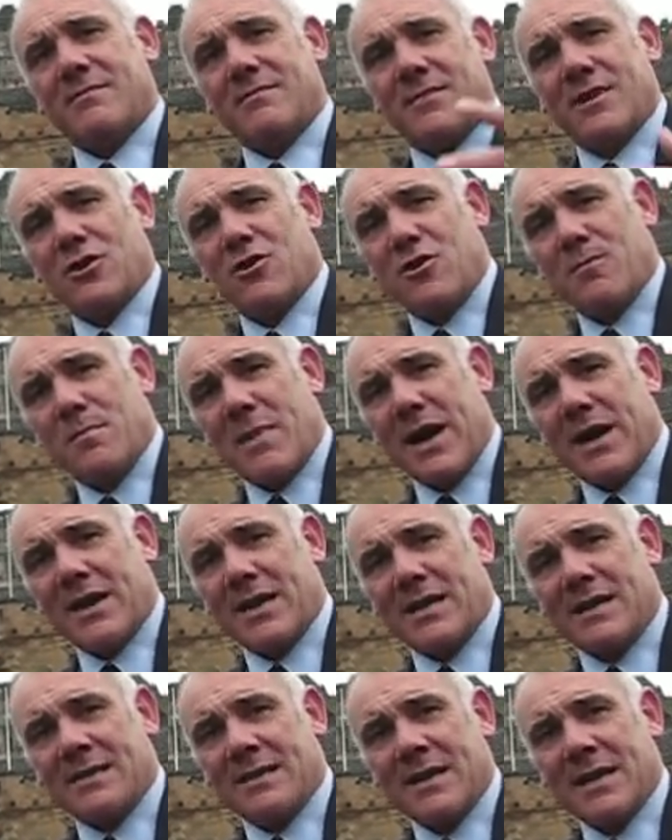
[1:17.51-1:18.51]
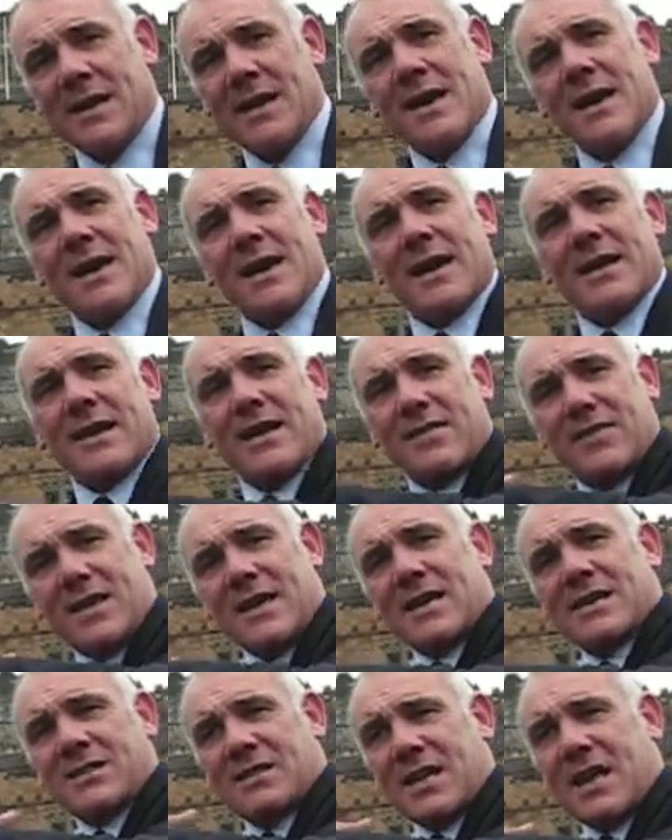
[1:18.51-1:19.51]
They got married, and then
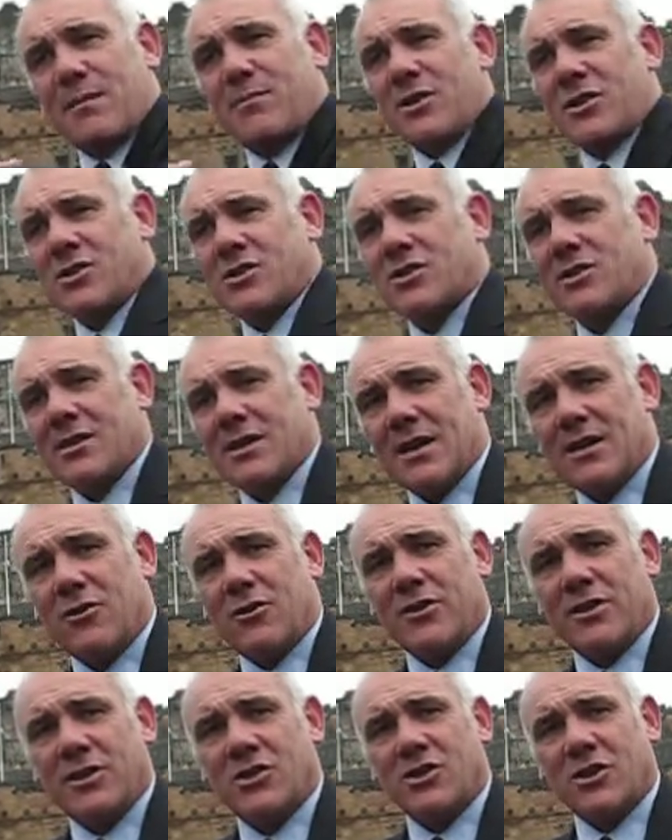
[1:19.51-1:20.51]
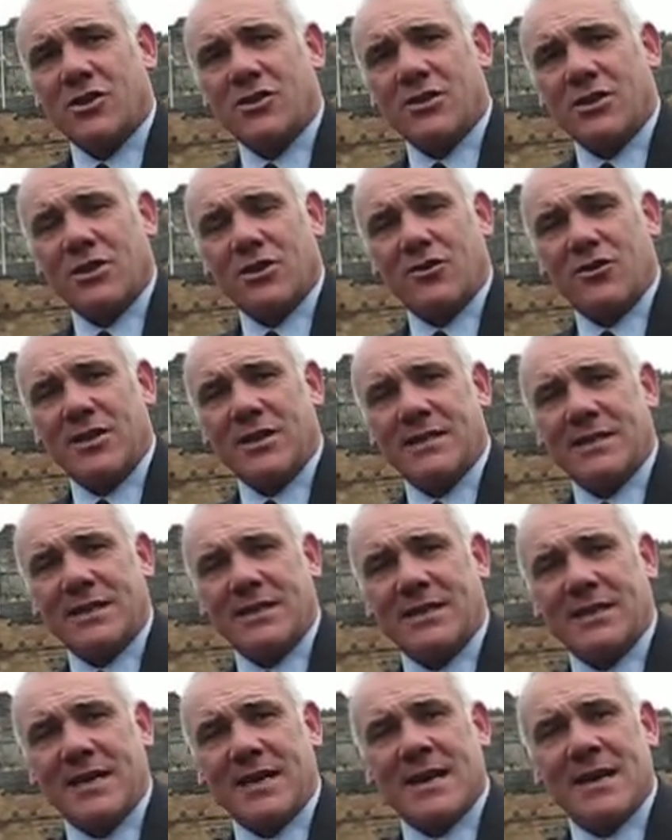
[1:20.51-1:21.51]
they established a lot of the church that you're going to see
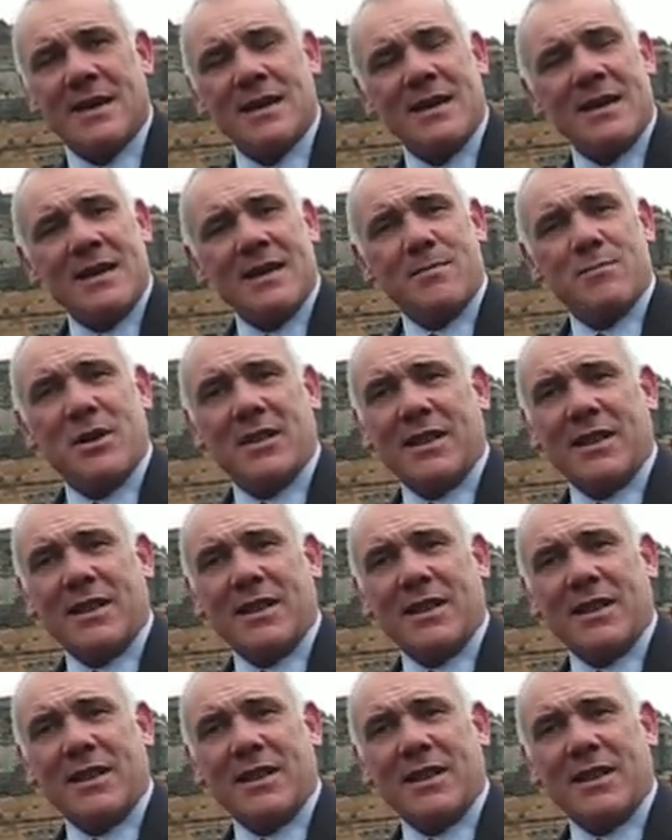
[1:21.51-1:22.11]
today. But